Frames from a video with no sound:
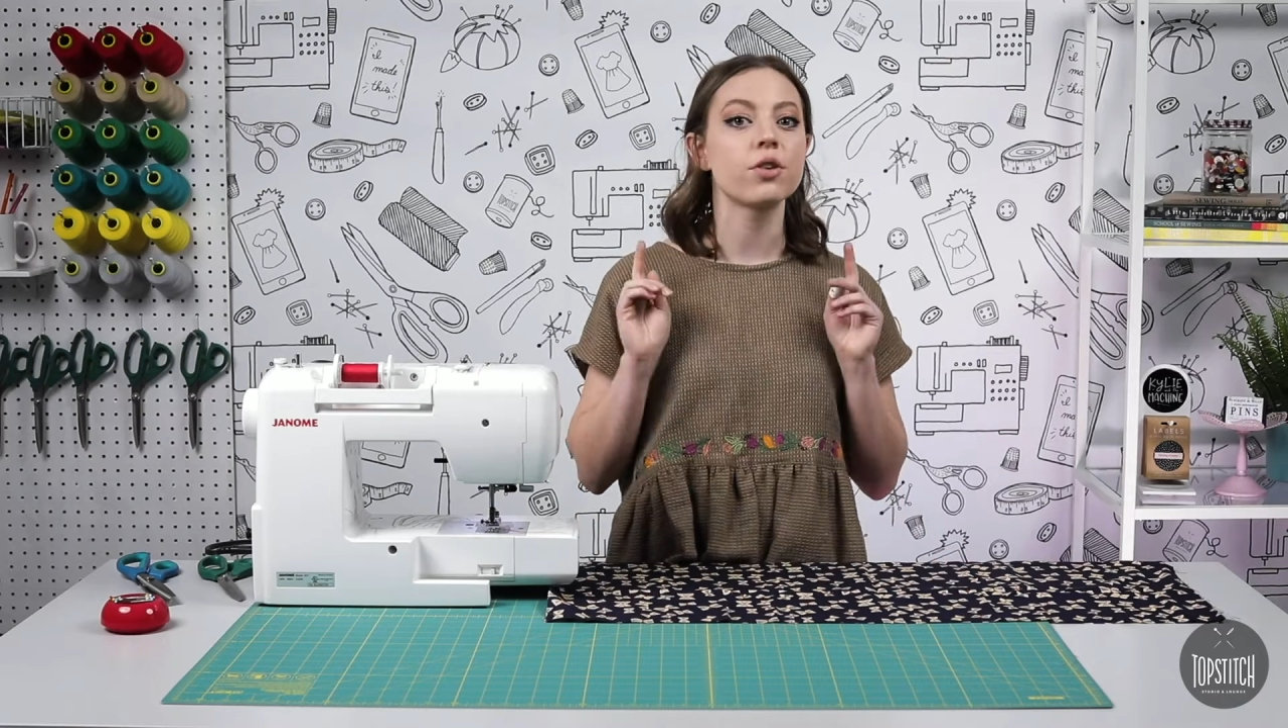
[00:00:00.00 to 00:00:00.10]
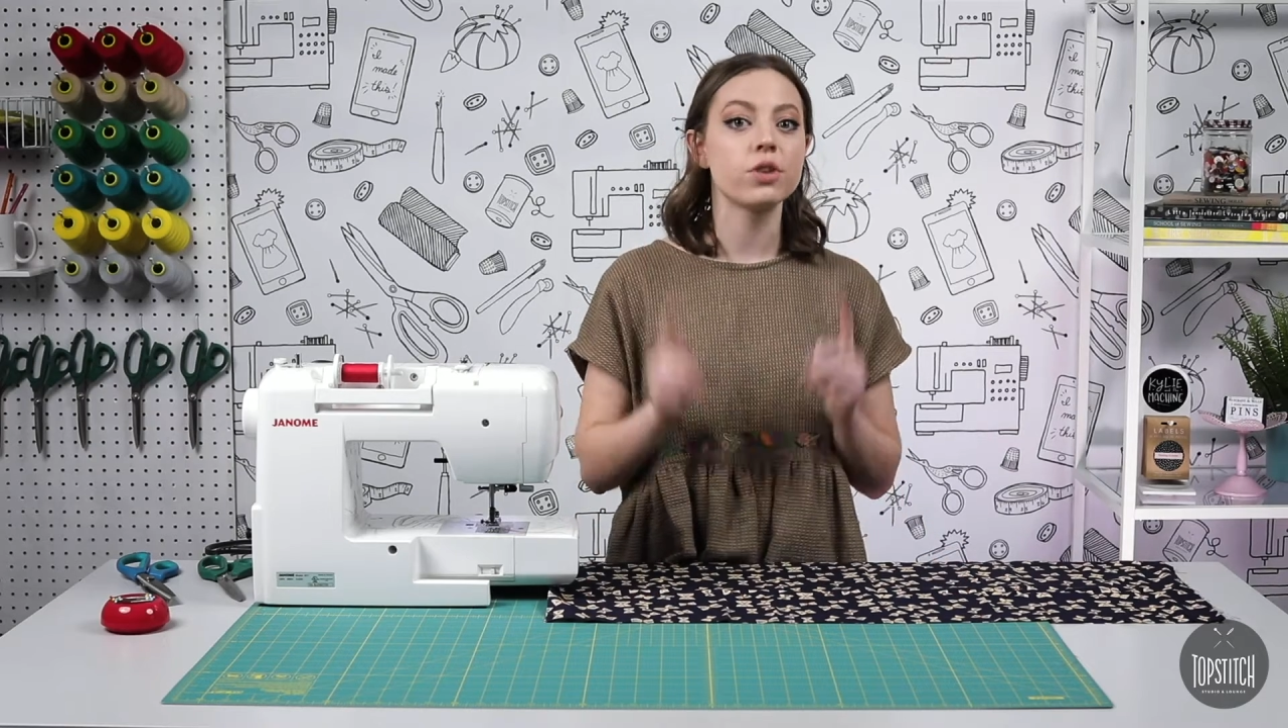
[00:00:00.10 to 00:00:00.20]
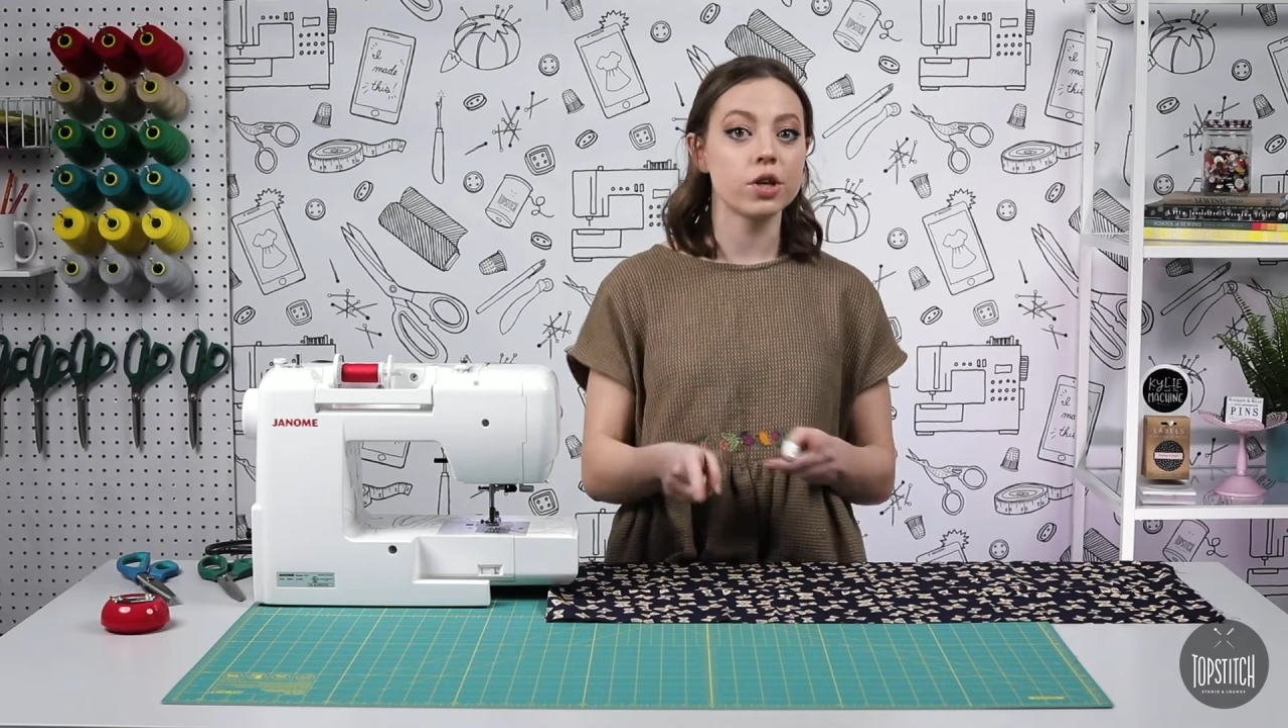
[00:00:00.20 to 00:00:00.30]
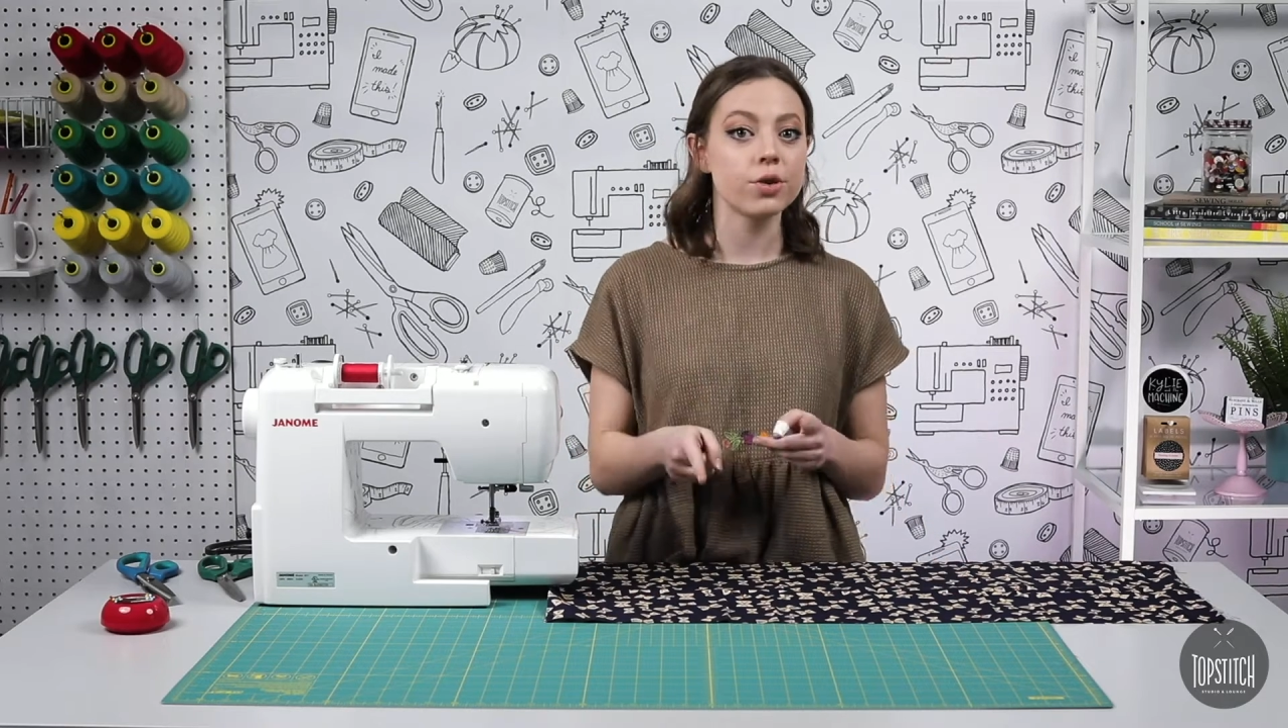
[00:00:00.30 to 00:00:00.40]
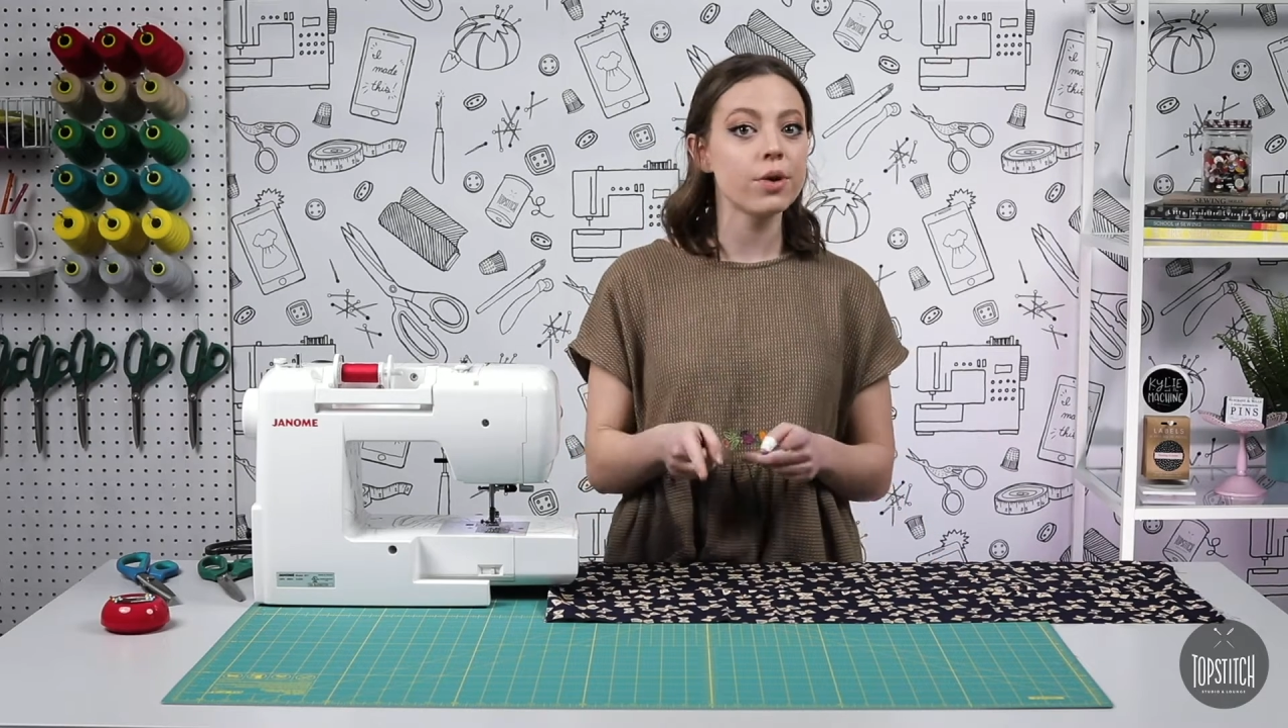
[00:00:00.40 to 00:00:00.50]

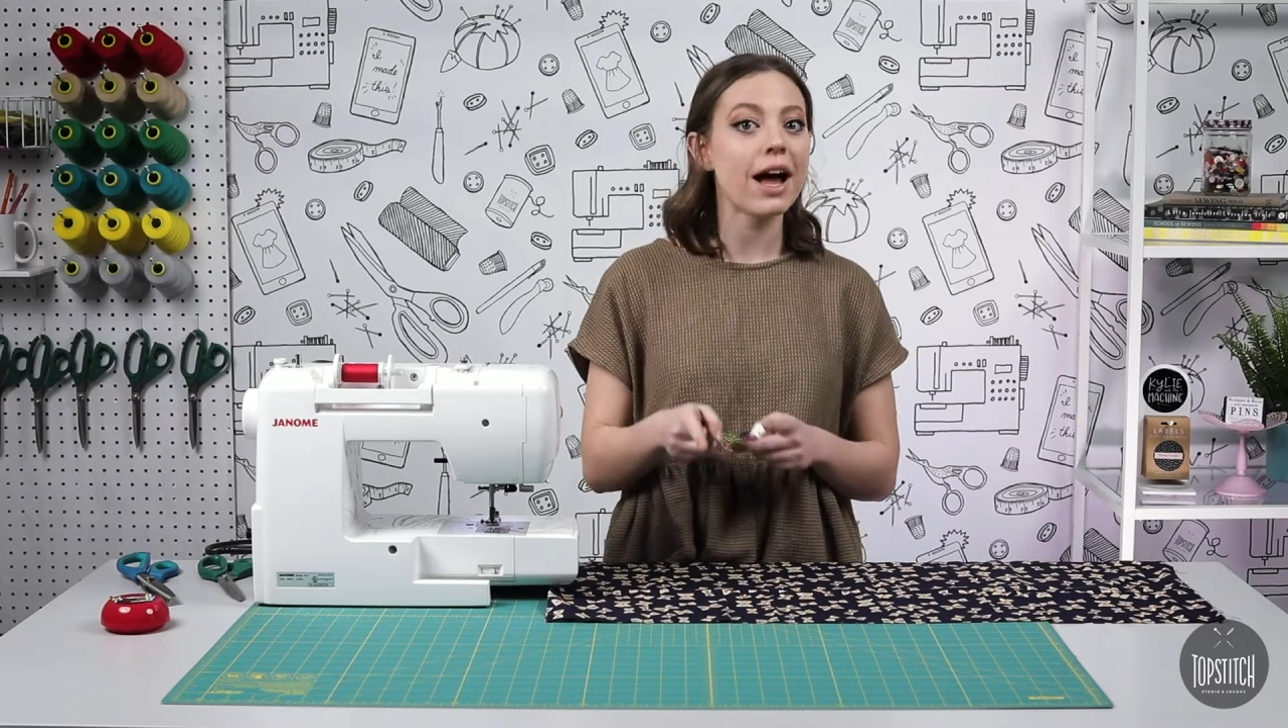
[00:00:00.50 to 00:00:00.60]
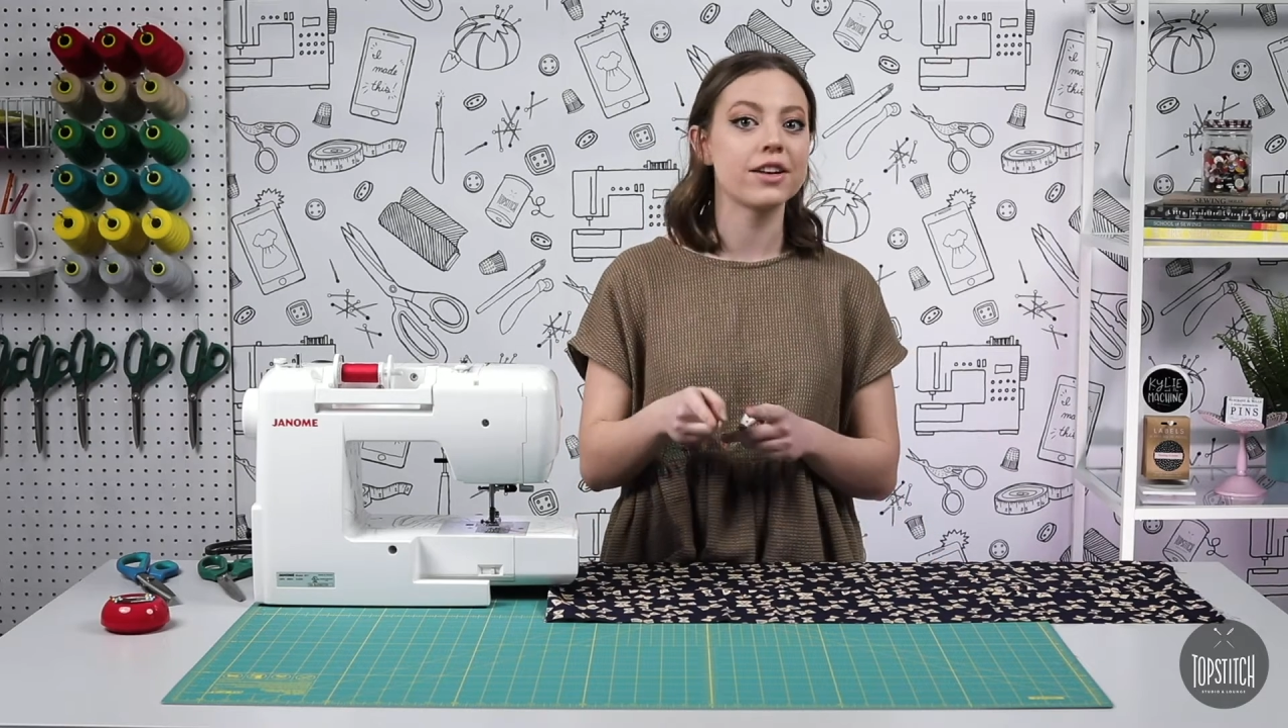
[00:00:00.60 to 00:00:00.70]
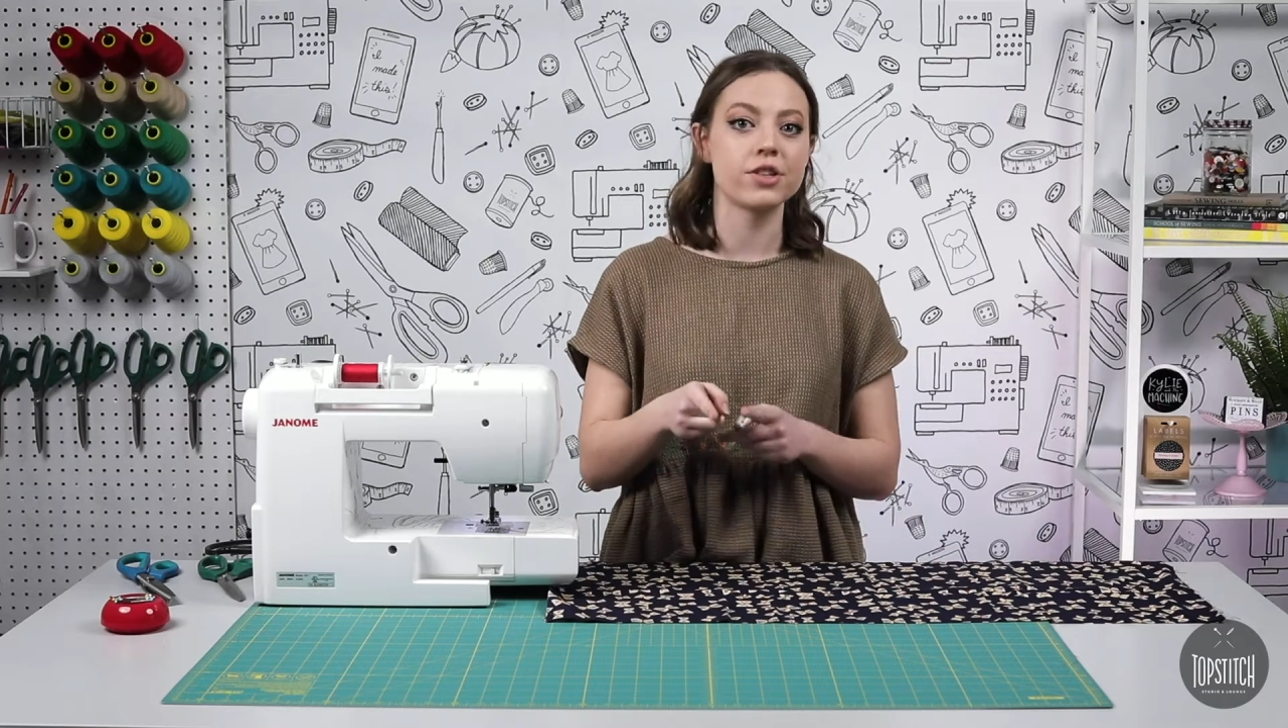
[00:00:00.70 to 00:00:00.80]
you how to